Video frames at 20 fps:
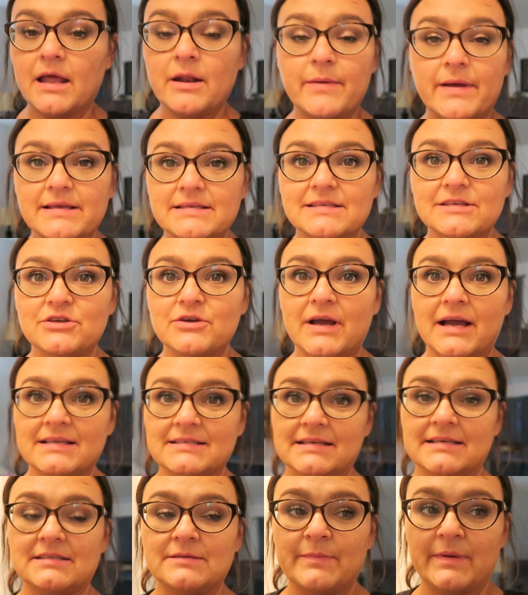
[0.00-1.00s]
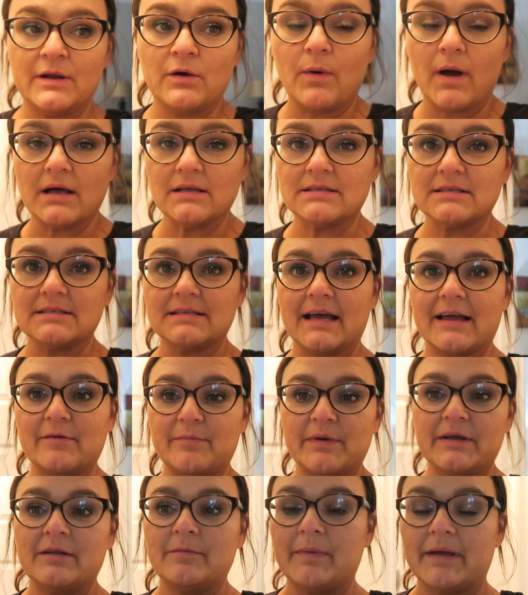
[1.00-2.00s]
Anyways, you guys, it's been a while since I
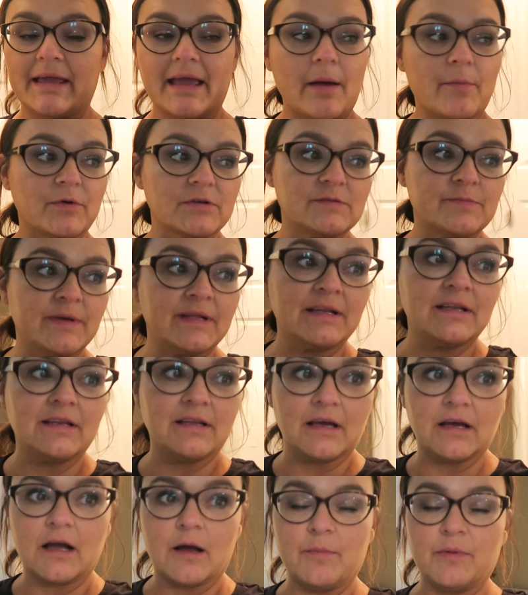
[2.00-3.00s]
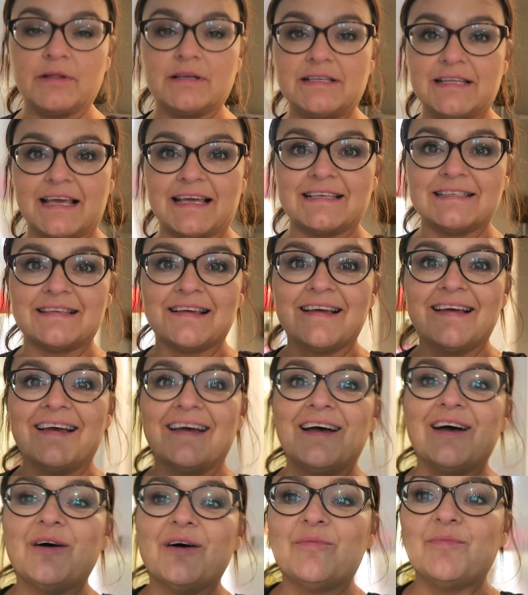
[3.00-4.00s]
have picked up my camera. It's been a couple of days,
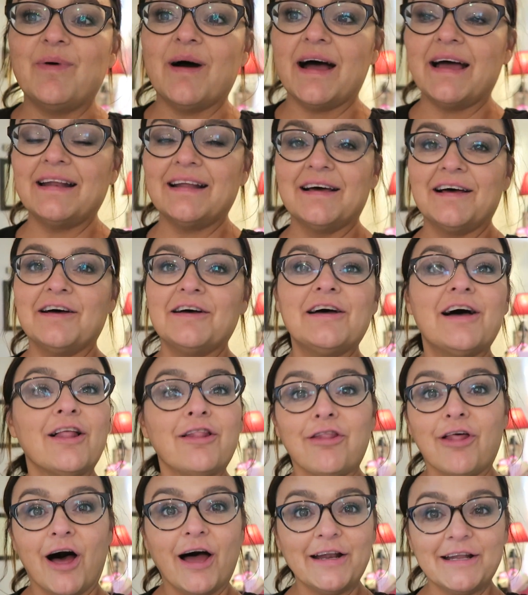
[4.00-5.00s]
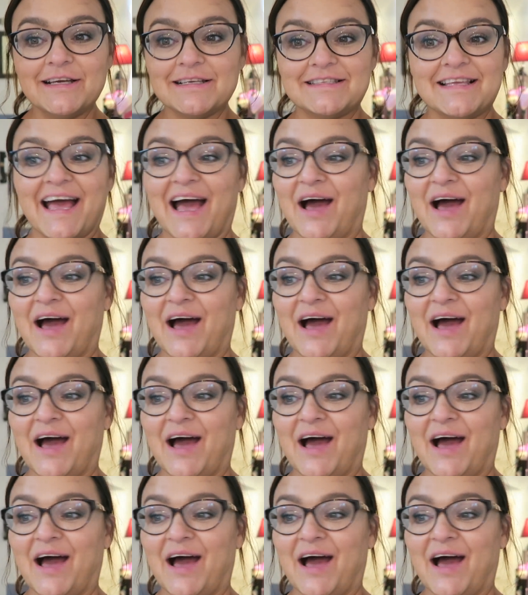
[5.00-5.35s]
but a lot has